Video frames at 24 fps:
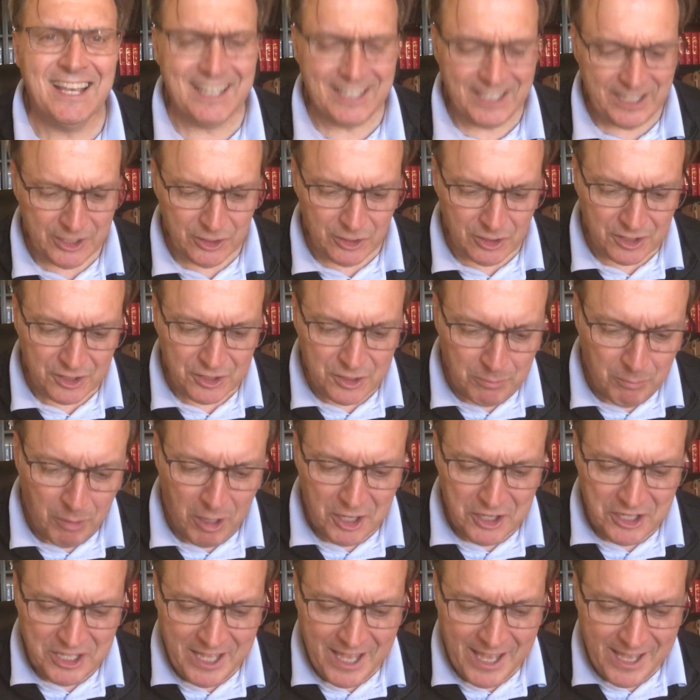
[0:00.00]
heal a
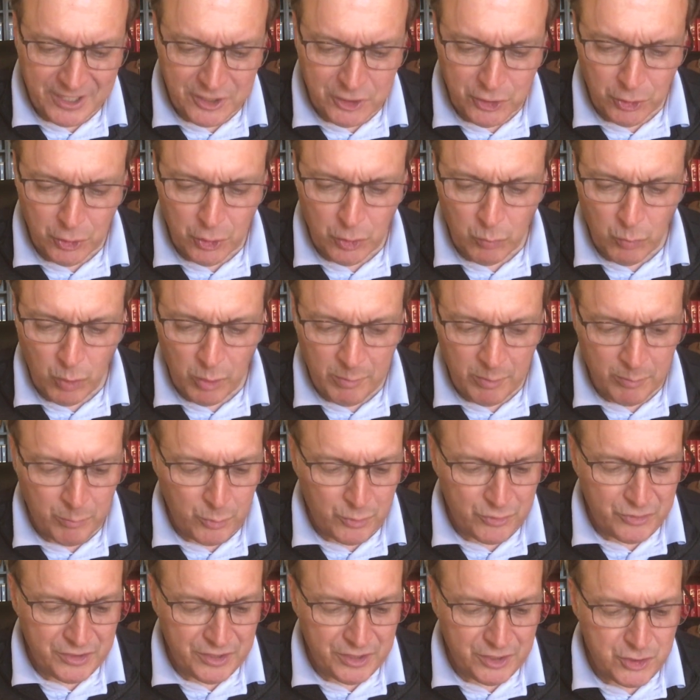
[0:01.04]
demoniac, cure the woman
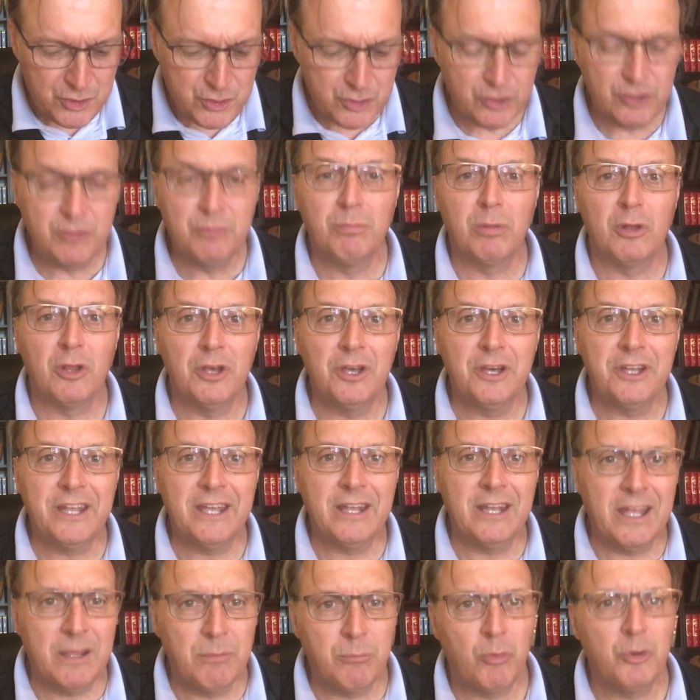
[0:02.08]
with the issue of blood,
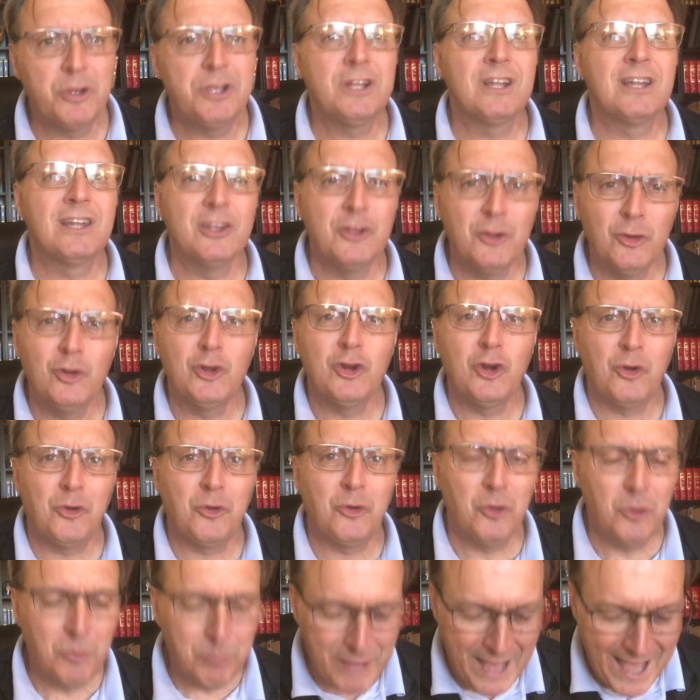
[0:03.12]
and, and bring a little
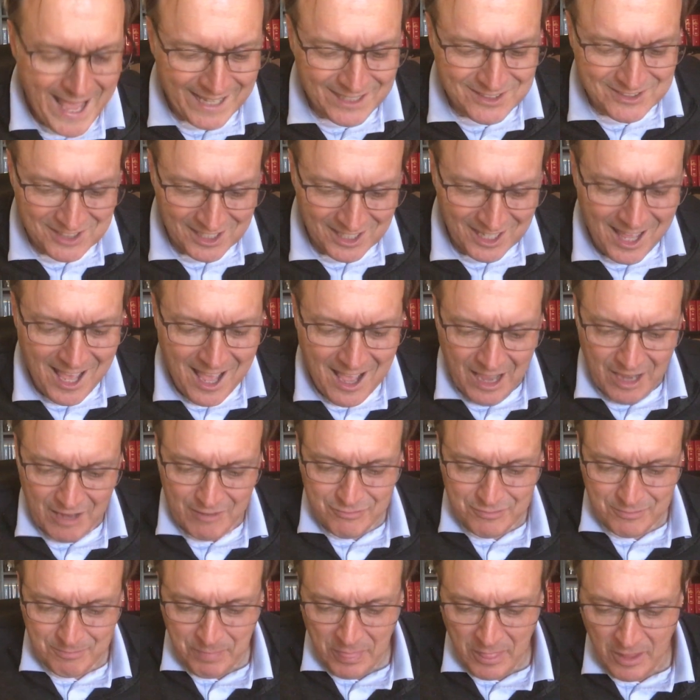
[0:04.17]
girl back to
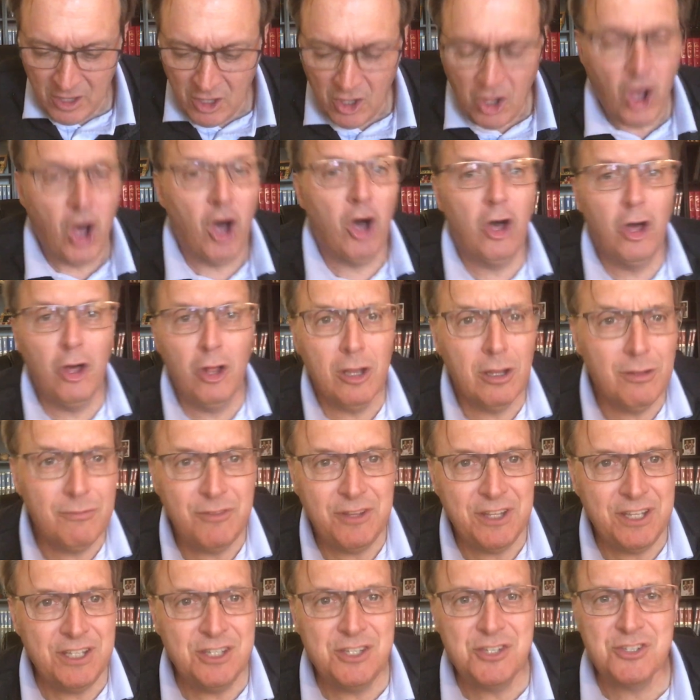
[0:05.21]
life. All of
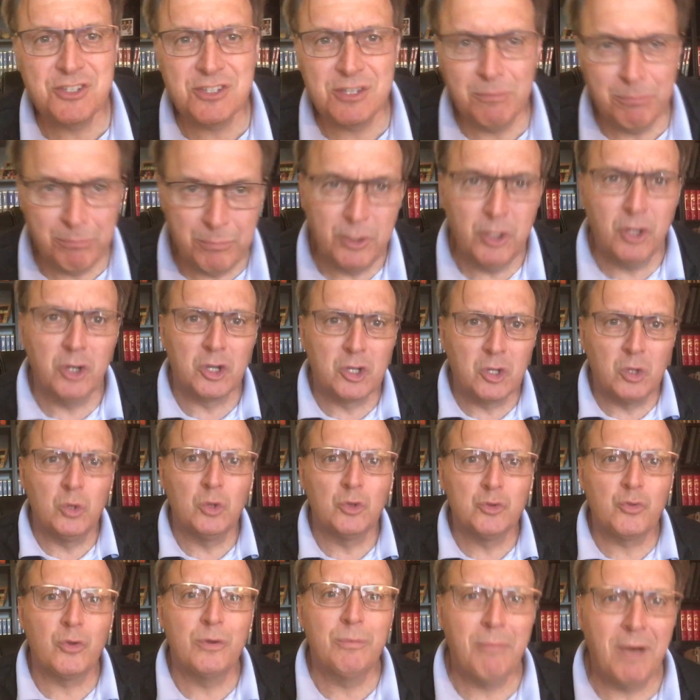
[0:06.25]
these
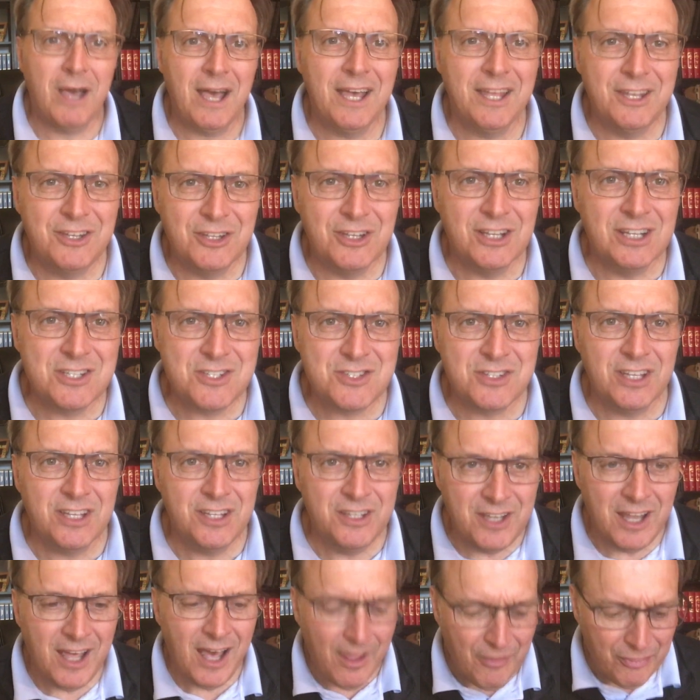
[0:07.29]
miracles remind us that
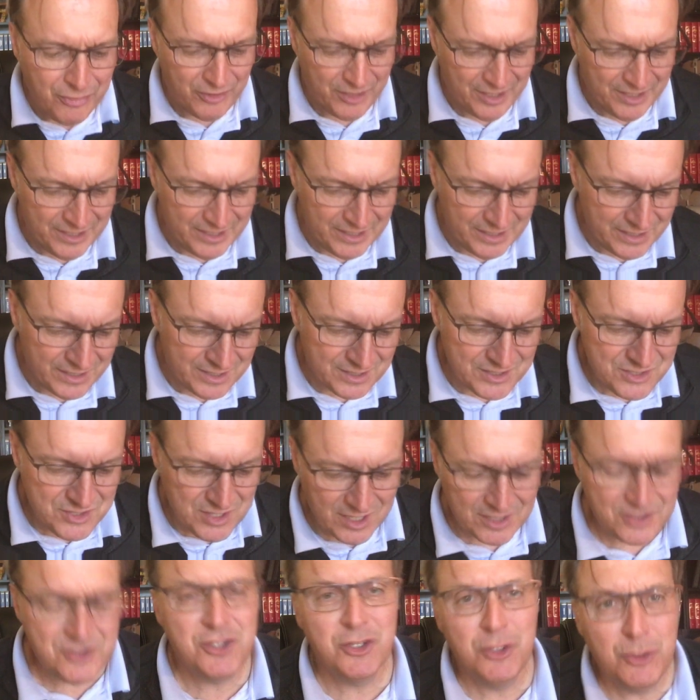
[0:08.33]
nothing is
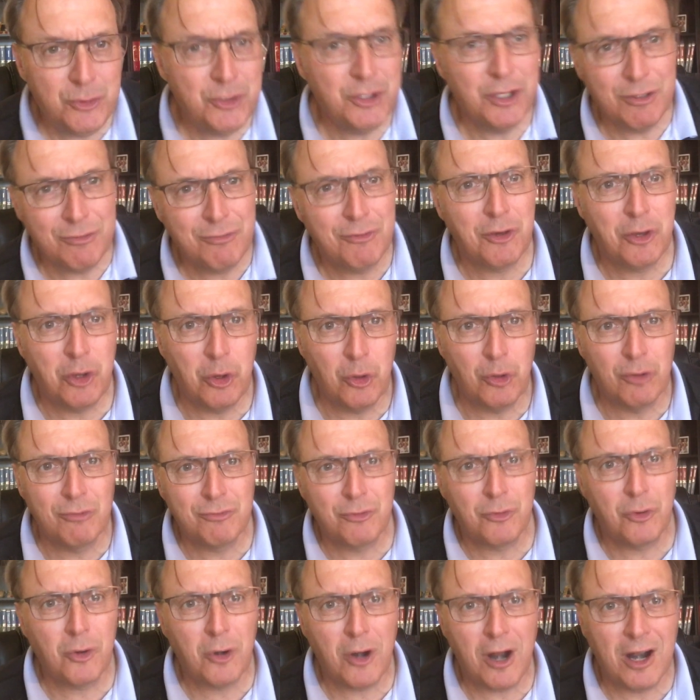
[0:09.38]
uh, too difficult
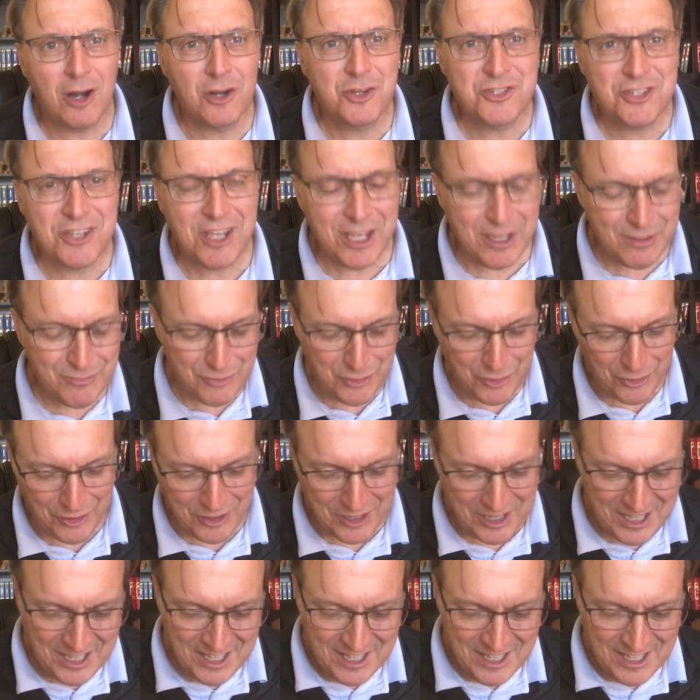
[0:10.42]
for our Savior.